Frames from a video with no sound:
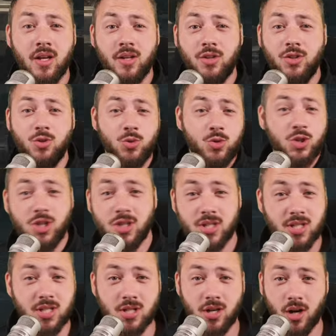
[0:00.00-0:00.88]
You just
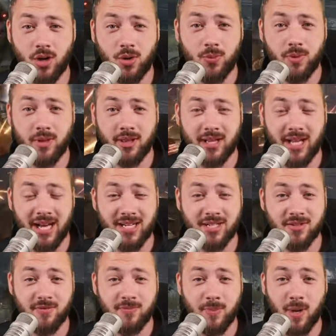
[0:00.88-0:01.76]
started with Lies
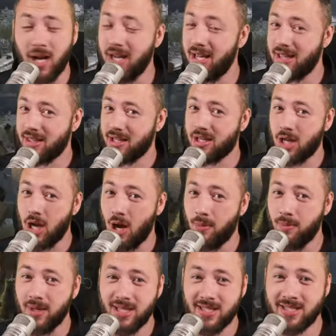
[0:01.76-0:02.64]
of Pi and the
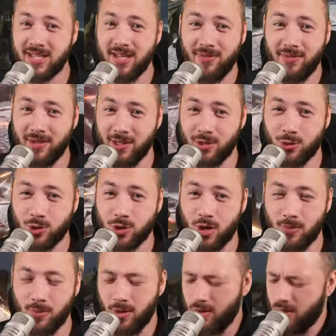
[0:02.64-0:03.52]
combat is giving you
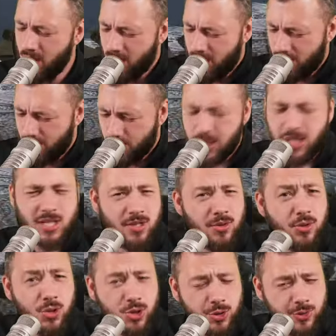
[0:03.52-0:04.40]
trouble. You're still
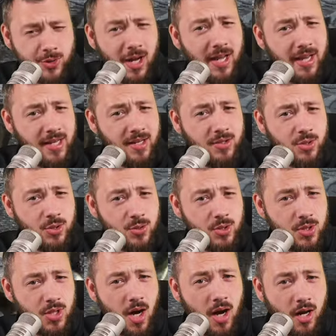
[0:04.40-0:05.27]
trying to
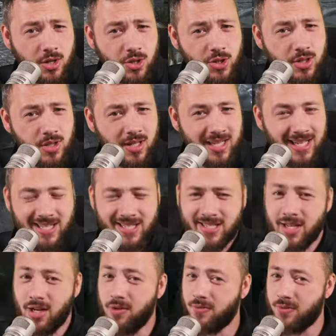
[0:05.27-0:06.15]
dodge
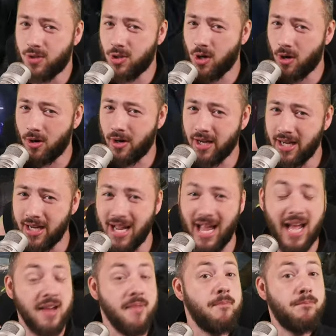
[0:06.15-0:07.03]
instead of guarding
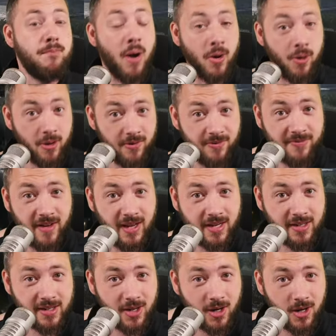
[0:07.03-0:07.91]
and
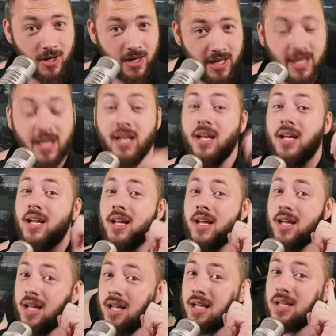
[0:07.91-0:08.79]
perfect guarding.
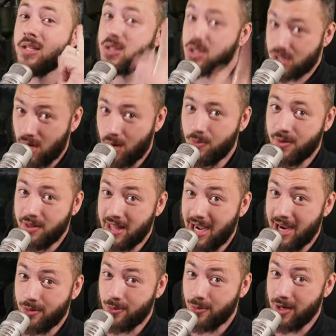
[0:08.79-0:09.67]
Stop with
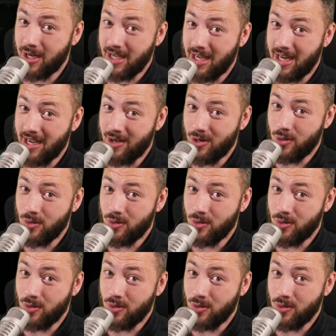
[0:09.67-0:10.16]
that right now.